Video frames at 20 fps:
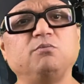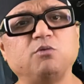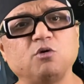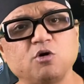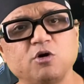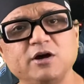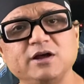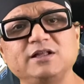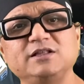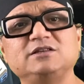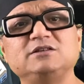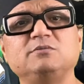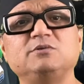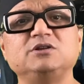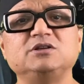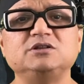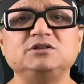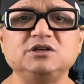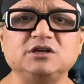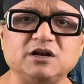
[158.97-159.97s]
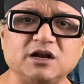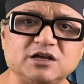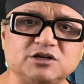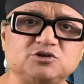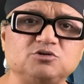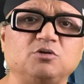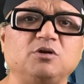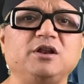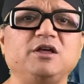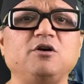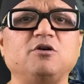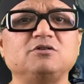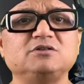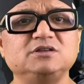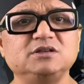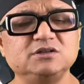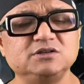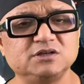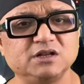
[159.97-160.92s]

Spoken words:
boils, emergency crash trolley, oxygen